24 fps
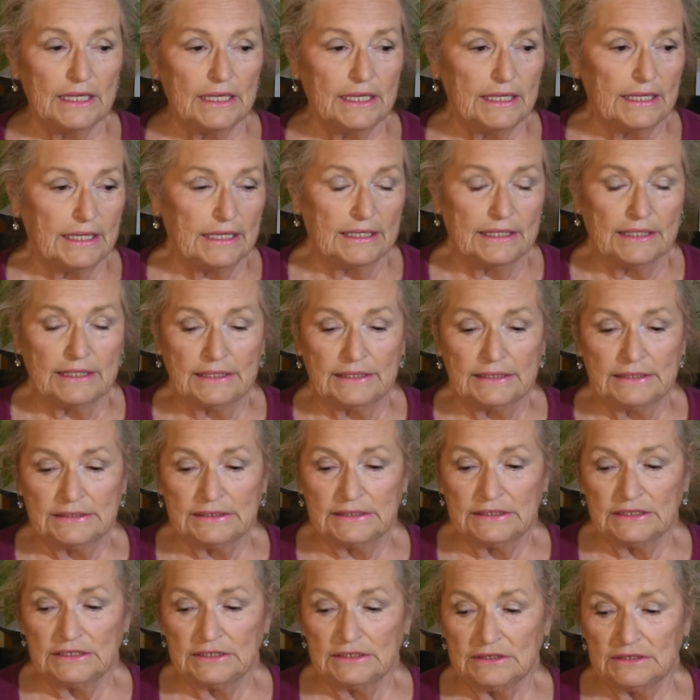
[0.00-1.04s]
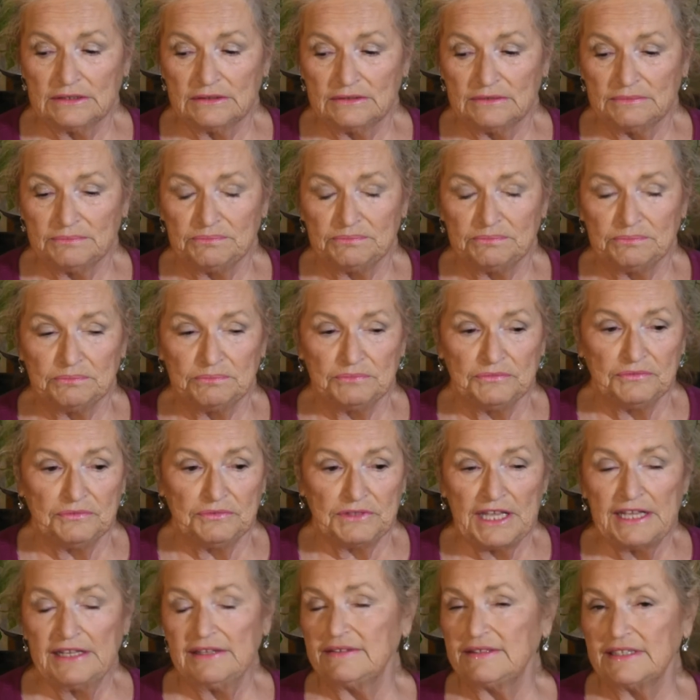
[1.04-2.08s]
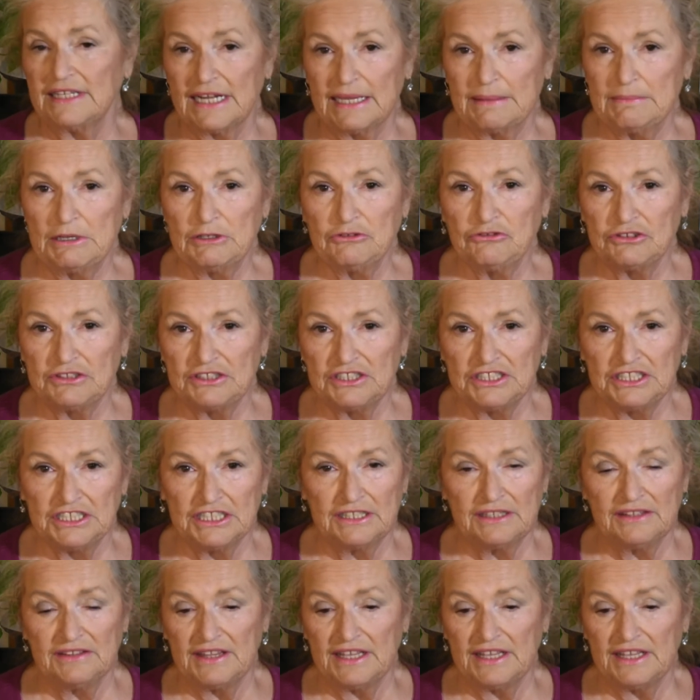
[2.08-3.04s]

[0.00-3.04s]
and things that I'm interested in,